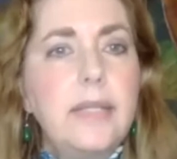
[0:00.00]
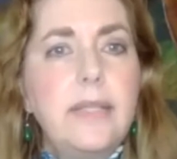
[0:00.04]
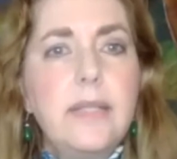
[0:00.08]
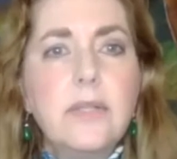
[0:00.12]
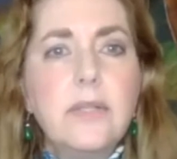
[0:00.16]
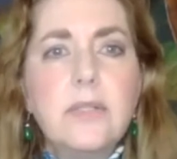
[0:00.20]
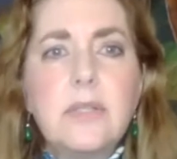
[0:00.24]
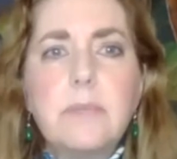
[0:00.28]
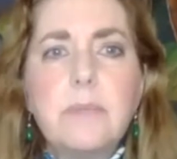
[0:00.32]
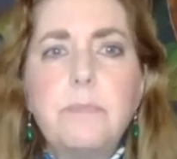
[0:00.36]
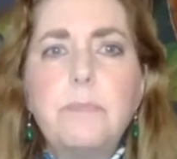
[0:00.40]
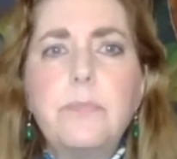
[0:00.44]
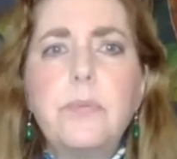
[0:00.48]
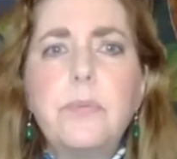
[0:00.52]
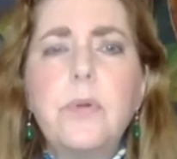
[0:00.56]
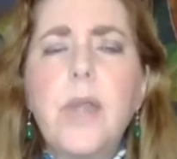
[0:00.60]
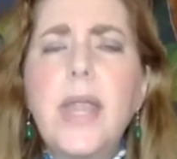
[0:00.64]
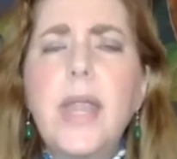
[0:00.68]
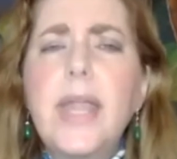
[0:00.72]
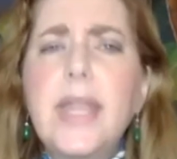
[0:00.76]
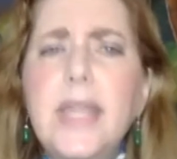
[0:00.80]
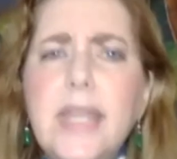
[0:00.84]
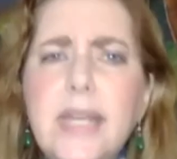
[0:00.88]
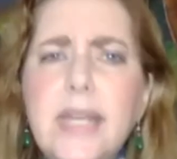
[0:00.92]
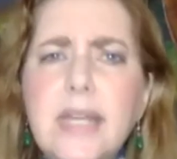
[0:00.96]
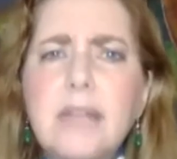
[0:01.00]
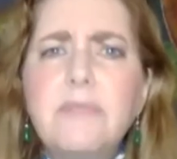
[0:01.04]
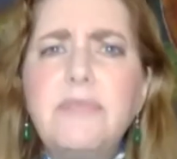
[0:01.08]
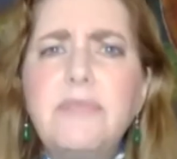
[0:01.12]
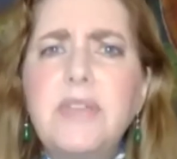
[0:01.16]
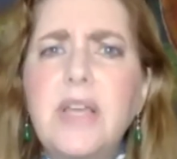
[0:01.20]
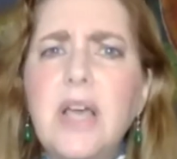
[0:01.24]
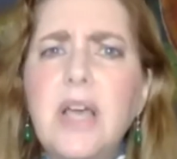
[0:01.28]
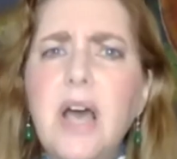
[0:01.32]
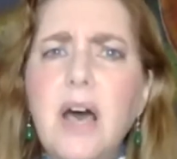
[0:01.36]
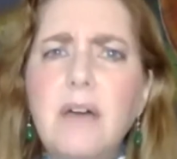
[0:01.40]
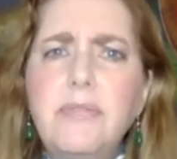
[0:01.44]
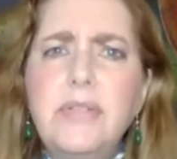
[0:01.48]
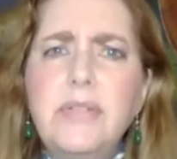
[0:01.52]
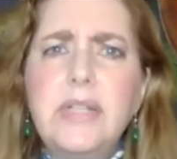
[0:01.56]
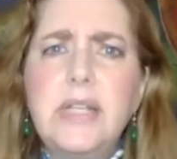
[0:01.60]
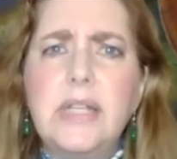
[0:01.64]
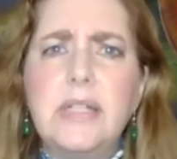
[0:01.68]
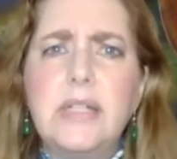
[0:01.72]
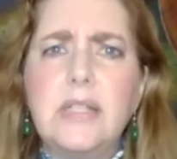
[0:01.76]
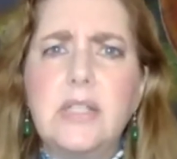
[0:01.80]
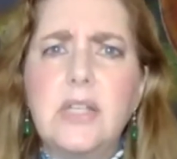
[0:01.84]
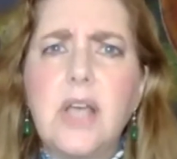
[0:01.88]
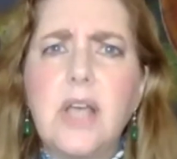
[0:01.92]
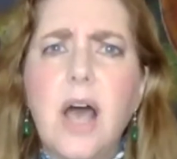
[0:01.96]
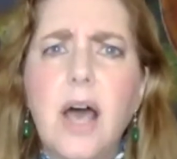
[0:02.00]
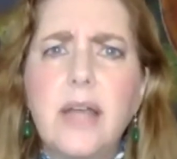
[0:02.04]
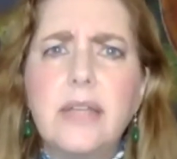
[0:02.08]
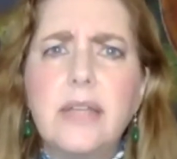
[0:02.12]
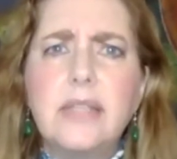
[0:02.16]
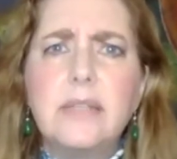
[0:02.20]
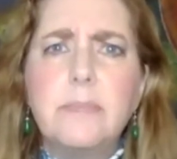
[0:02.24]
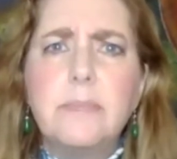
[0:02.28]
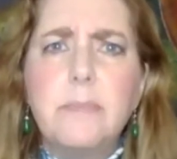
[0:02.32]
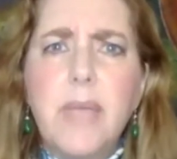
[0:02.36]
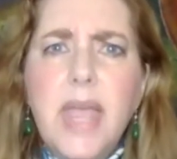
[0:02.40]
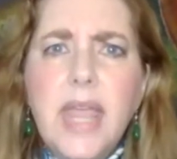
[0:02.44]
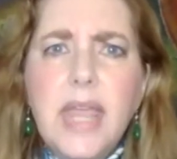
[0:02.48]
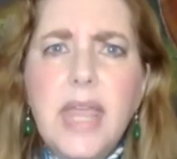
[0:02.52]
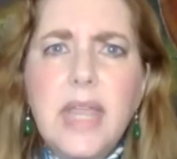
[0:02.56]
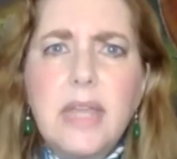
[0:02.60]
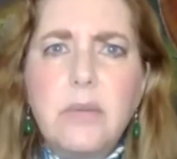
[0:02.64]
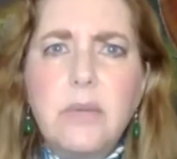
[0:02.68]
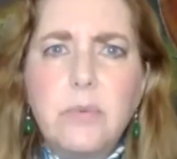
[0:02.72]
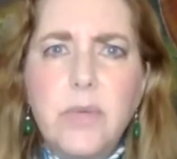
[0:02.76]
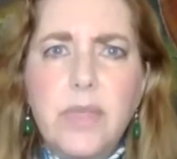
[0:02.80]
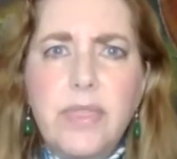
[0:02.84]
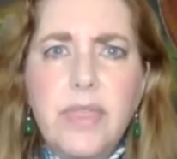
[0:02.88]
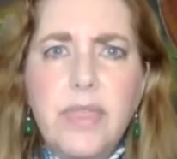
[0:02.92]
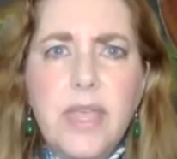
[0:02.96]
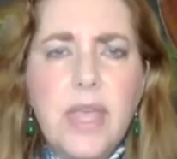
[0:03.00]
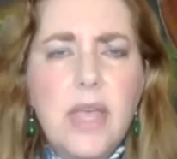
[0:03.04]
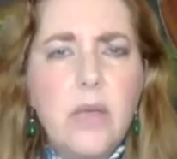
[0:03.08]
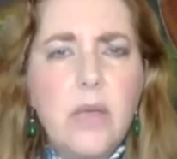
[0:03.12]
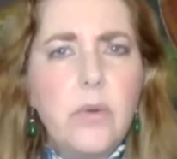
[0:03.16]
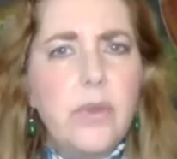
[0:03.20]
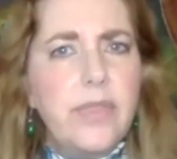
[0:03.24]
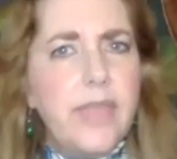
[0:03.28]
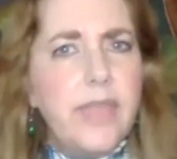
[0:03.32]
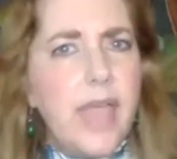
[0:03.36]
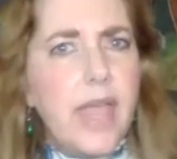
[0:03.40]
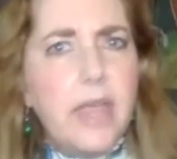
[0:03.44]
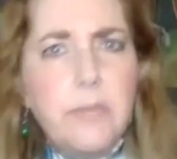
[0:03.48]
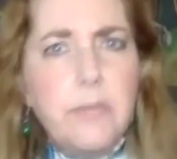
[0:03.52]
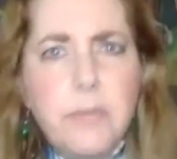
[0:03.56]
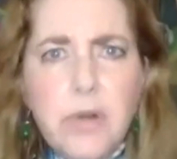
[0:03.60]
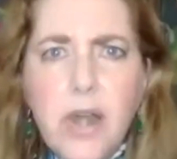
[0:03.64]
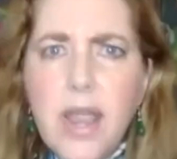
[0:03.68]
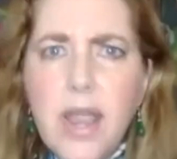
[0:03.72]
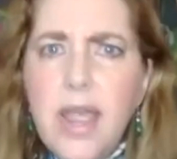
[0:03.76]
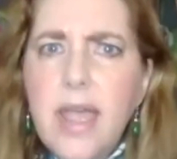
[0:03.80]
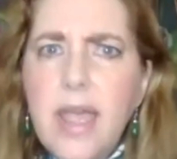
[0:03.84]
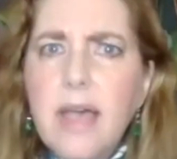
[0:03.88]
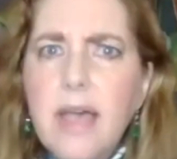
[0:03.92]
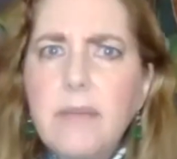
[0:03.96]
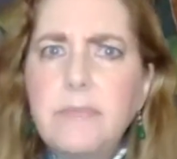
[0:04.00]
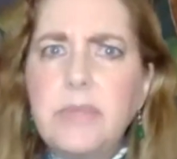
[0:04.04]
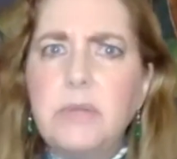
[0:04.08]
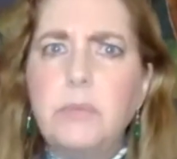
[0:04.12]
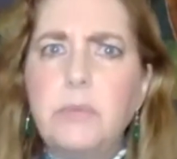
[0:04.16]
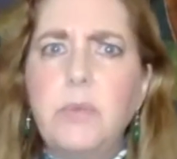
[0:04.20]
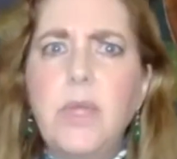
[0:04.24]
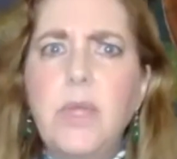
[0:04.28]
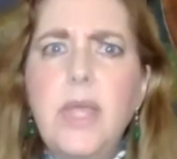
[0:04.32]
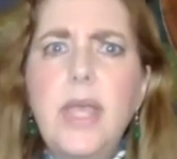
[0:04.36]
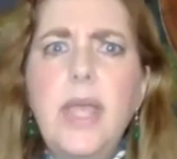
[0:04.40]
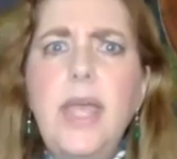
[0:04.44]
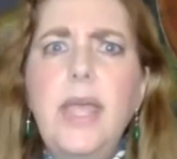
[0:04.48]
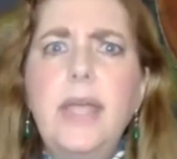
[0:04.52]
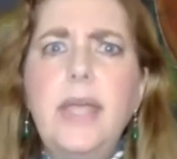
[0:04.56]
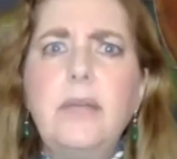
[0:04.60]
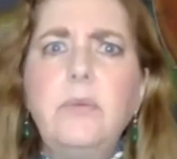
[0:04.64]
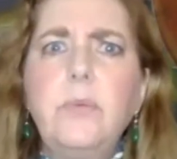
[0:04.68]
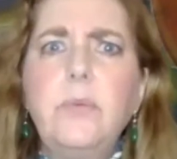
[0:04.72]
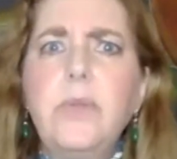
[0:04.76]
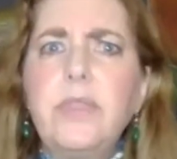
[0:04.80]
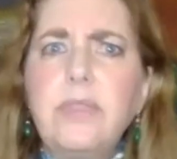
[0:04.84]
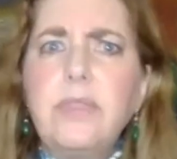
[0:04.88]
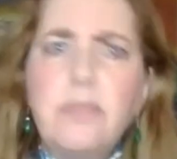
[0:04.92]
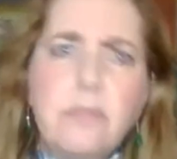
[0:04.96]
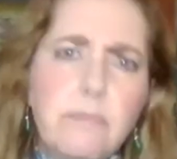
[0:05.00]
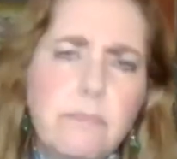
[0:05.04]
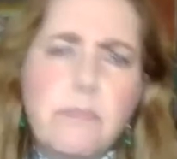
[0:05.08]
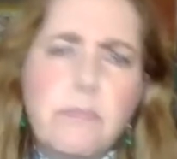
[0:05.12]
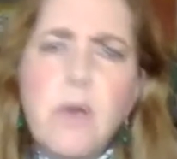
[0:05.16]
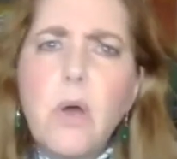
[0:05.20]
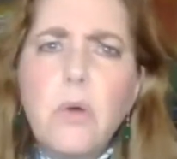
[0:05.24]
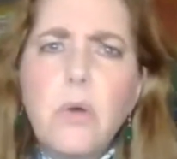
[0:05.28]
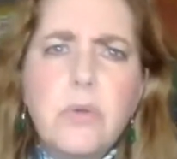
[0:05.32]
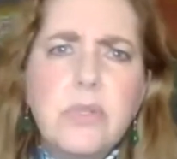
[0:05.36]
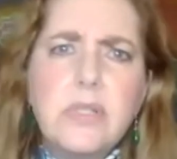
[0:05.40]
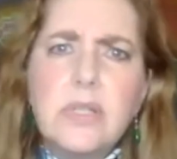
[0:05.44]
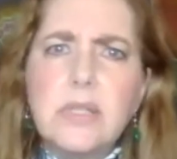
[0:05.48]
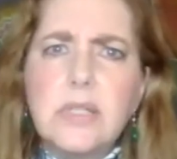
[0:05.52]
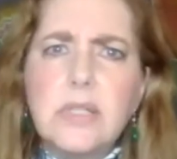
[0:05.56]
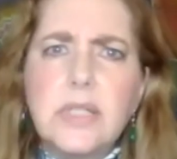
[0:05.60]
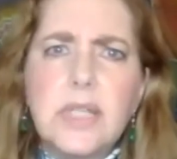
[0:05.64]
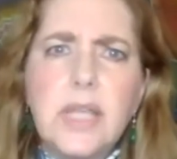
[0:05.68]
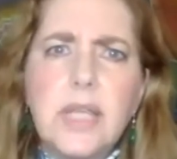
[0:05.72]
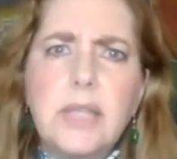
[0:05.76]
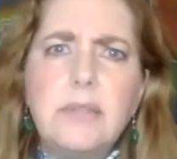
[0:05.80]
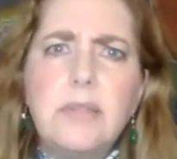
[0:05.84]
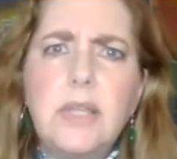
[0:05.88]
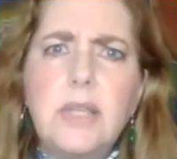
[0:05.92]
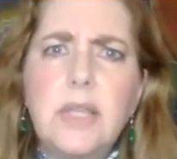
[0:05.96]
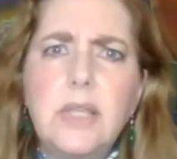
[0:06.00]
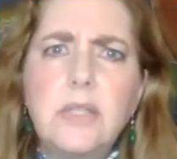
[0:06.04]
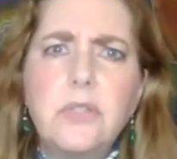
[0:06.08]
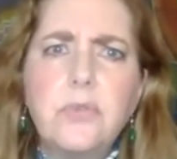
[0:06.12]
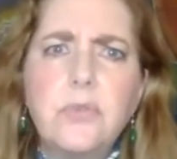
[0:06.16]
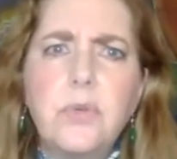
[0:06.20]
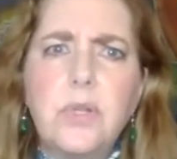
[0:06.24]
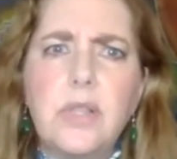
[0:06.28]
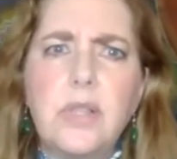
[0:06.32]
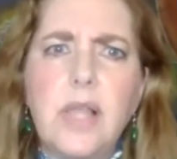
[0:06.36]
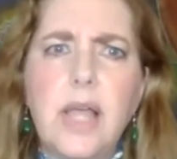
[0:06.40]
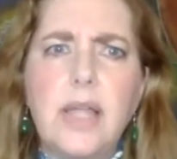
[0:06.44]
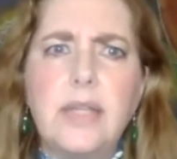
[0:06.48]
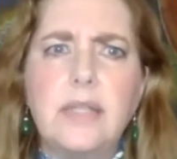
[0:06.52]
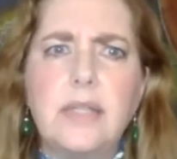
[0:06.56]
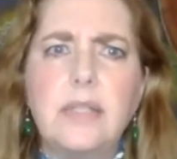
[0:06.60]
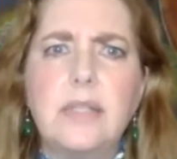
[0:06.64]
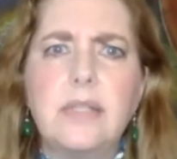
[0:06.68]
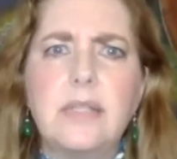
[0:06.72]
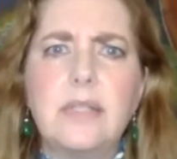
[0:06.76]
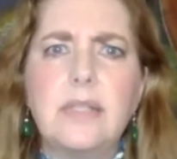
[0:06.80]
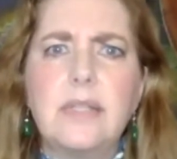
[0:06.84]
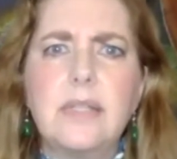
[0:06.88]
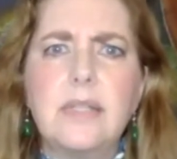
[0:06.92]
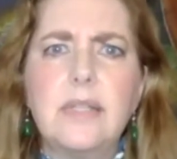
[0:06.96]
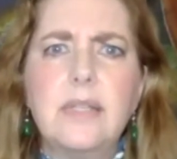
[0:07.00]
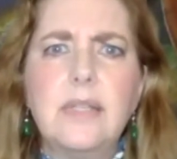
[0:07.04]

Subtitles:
there's a breaking of the covenants God has made with Abraham and with Moses and the Israelites.